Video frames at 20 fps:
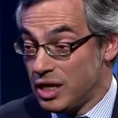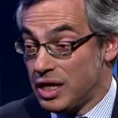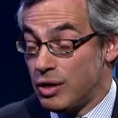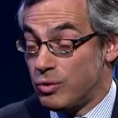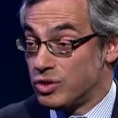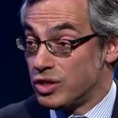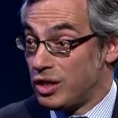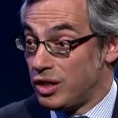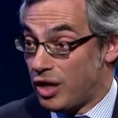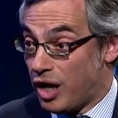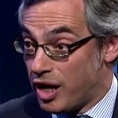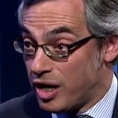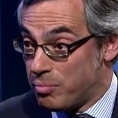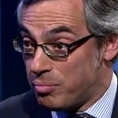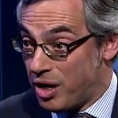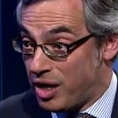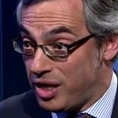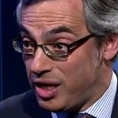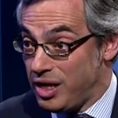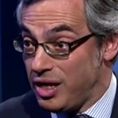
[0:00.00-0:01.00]
It was a lot of
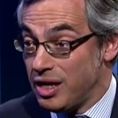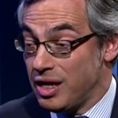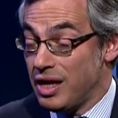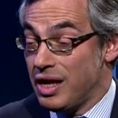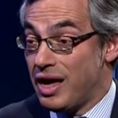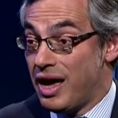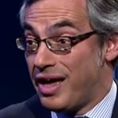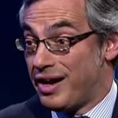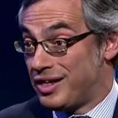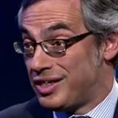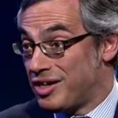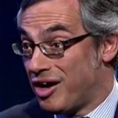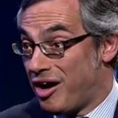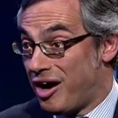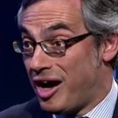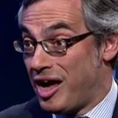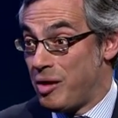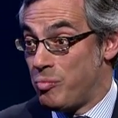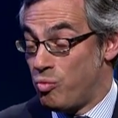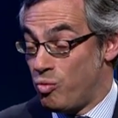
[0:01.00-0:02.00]
money at a
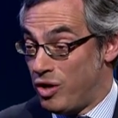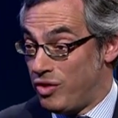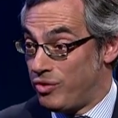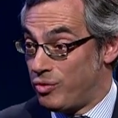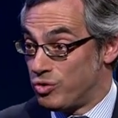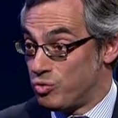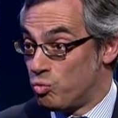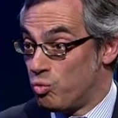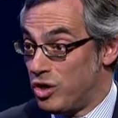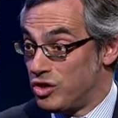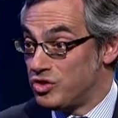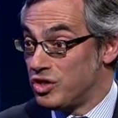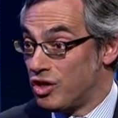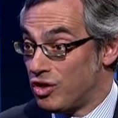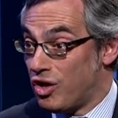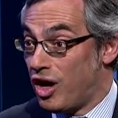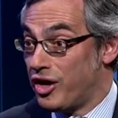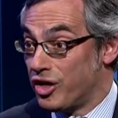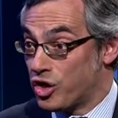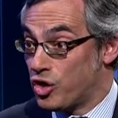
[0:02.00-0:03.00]
time when there wasn't a
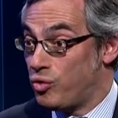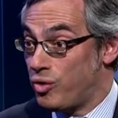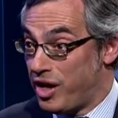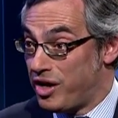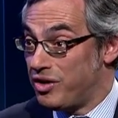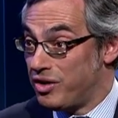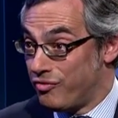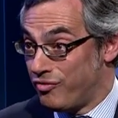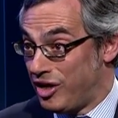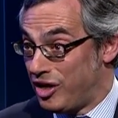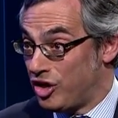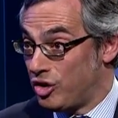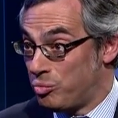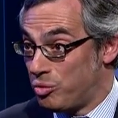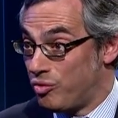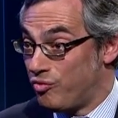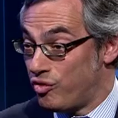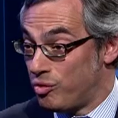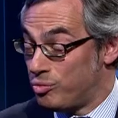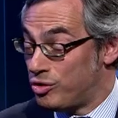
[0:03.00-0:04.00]
lot of credit
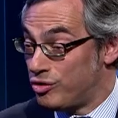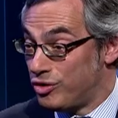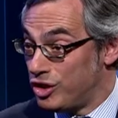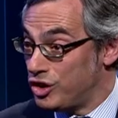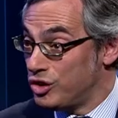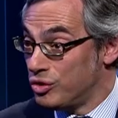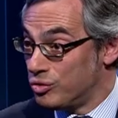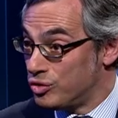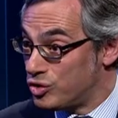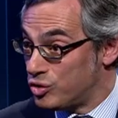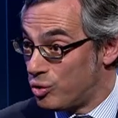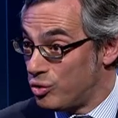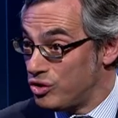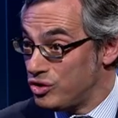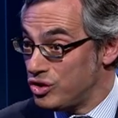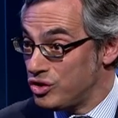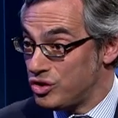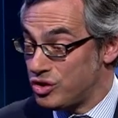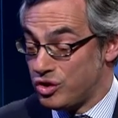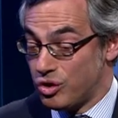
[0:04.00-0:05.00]
available from traditional
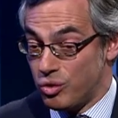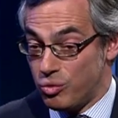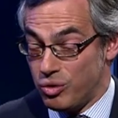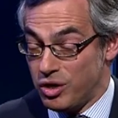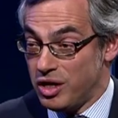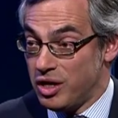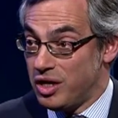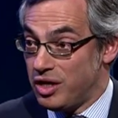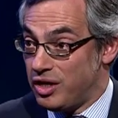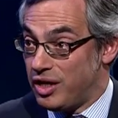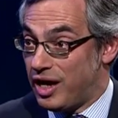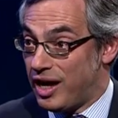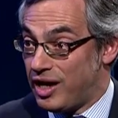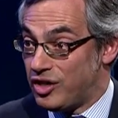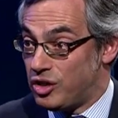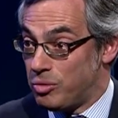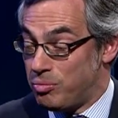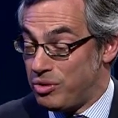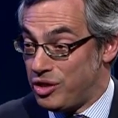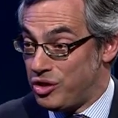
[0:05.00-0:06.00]
sources, so you
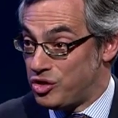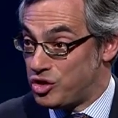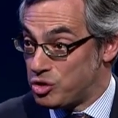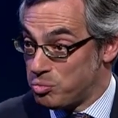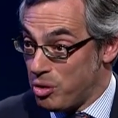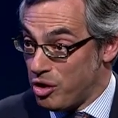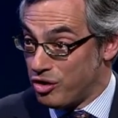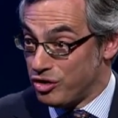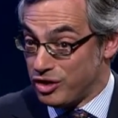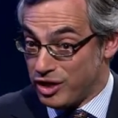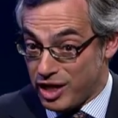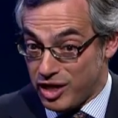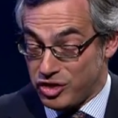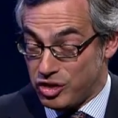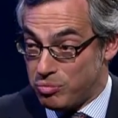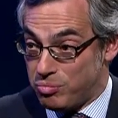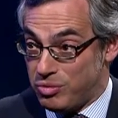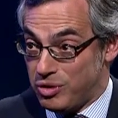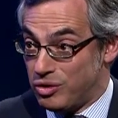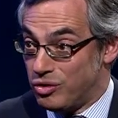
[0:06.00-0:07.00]
had to be smart. You had
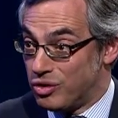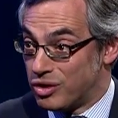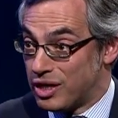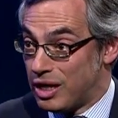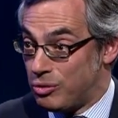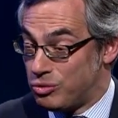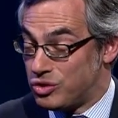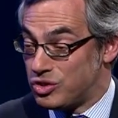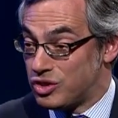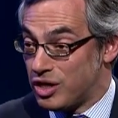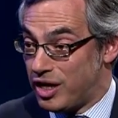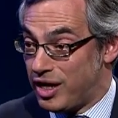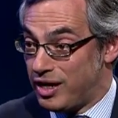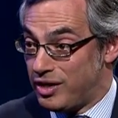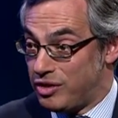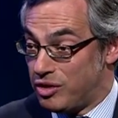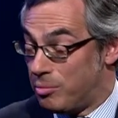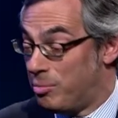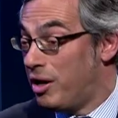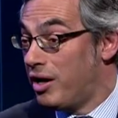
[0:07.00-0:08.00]
to be, look outside
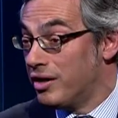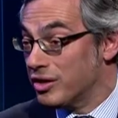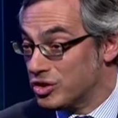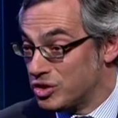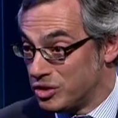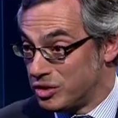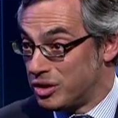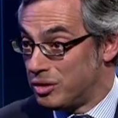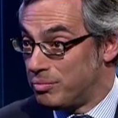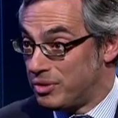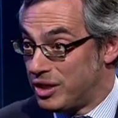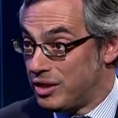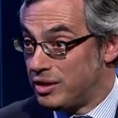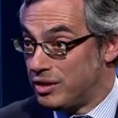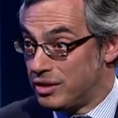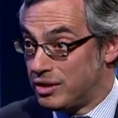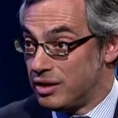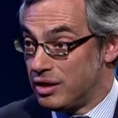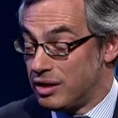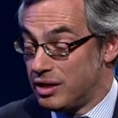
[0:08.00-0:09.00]
the box a little bit,
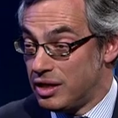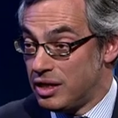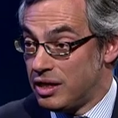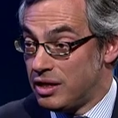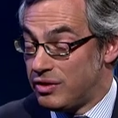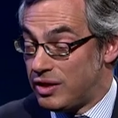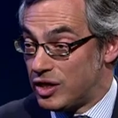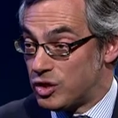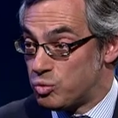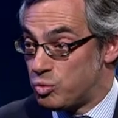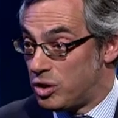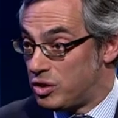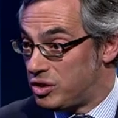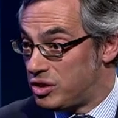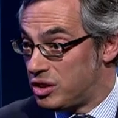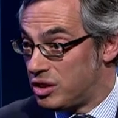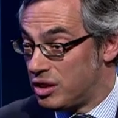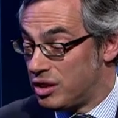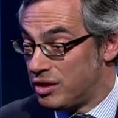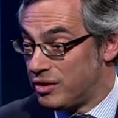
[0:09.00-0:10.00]
and uh, that's what
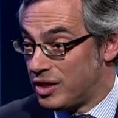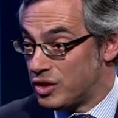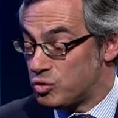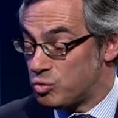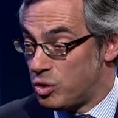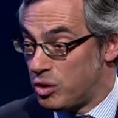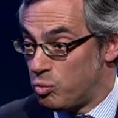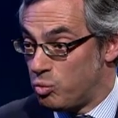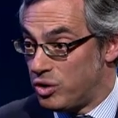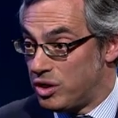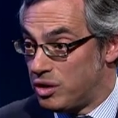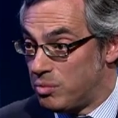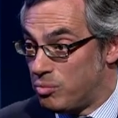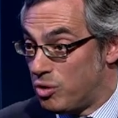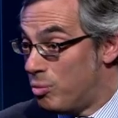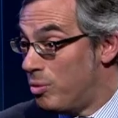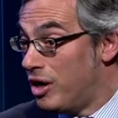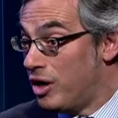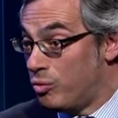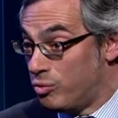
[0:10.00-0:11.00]
uh, that's what WIND
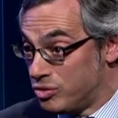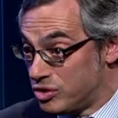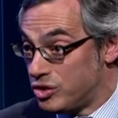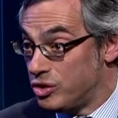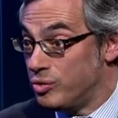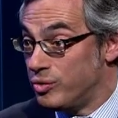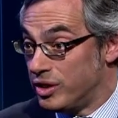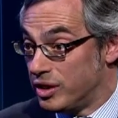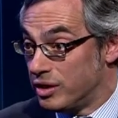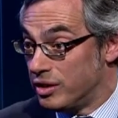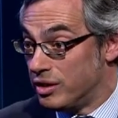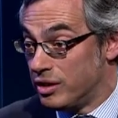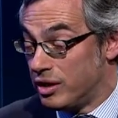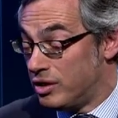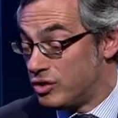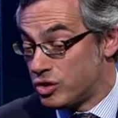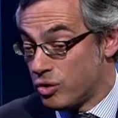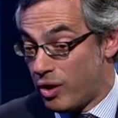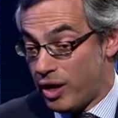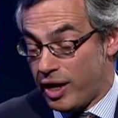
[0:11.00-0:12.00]
Mobile was doing. And
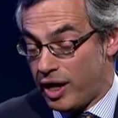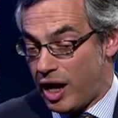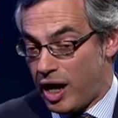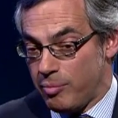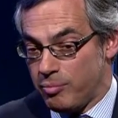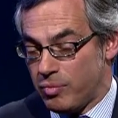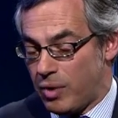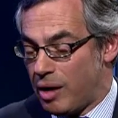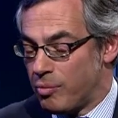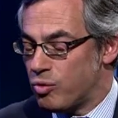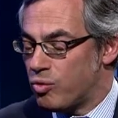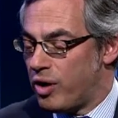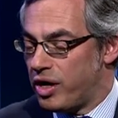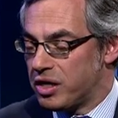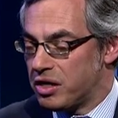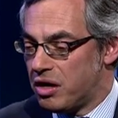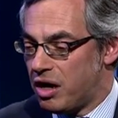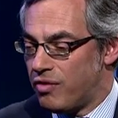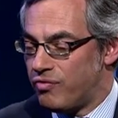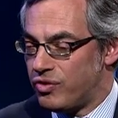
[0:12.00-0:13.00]
uh, so I, I'm I'm
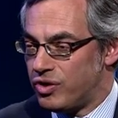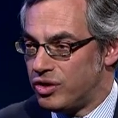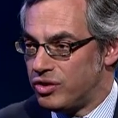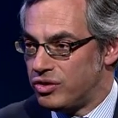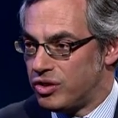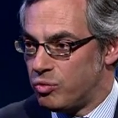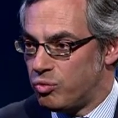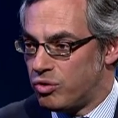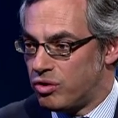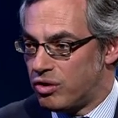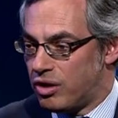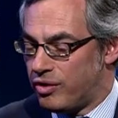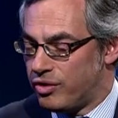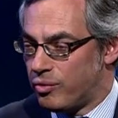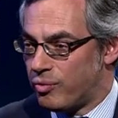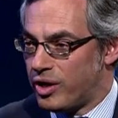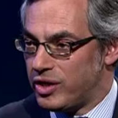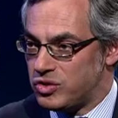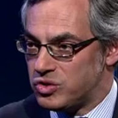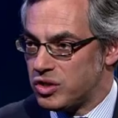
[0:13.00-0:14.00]
quite confident that we're on
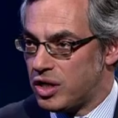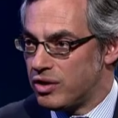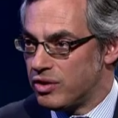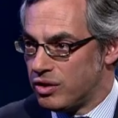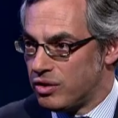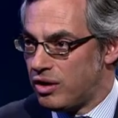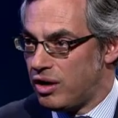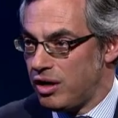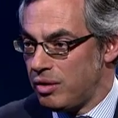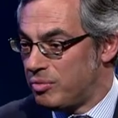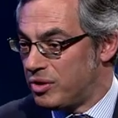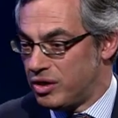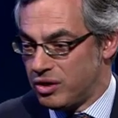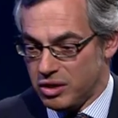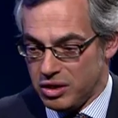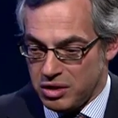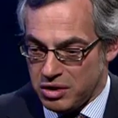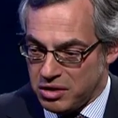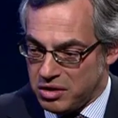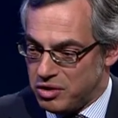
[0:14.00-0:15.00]
the right side of the law, but
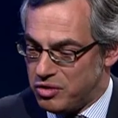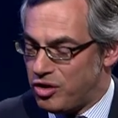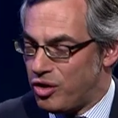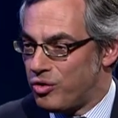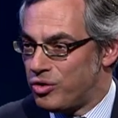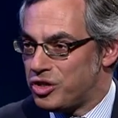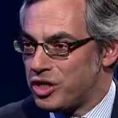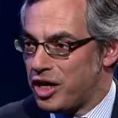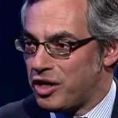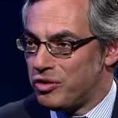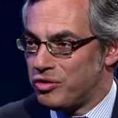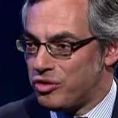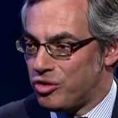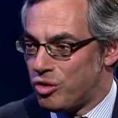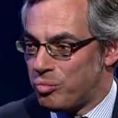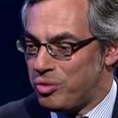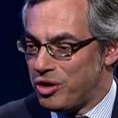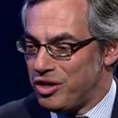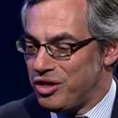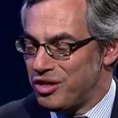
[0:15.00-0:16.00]
they're entitled to
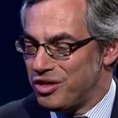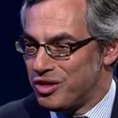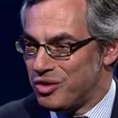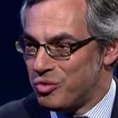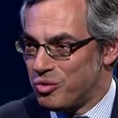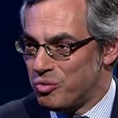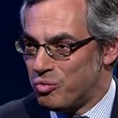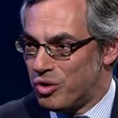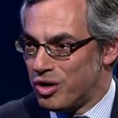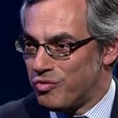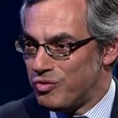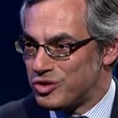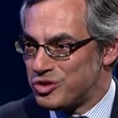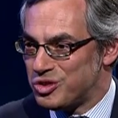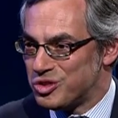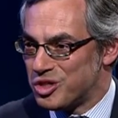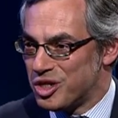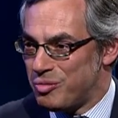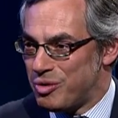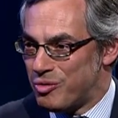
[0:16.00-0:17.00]
their opinion, and one of us
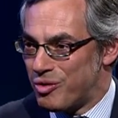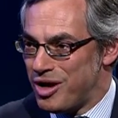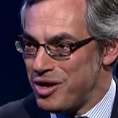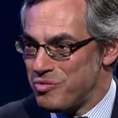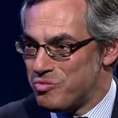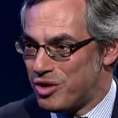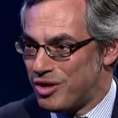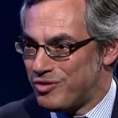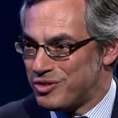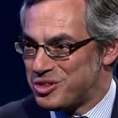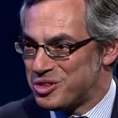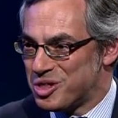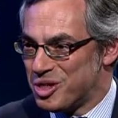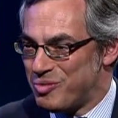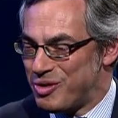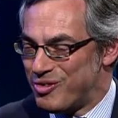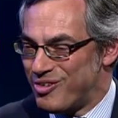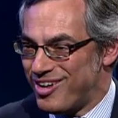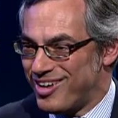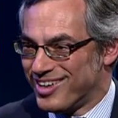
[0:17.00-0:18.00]
is going to be right, and one of us is going
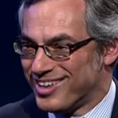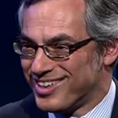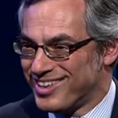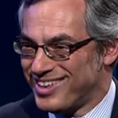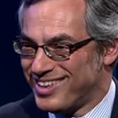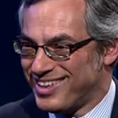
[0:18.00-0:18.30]
to be wrong.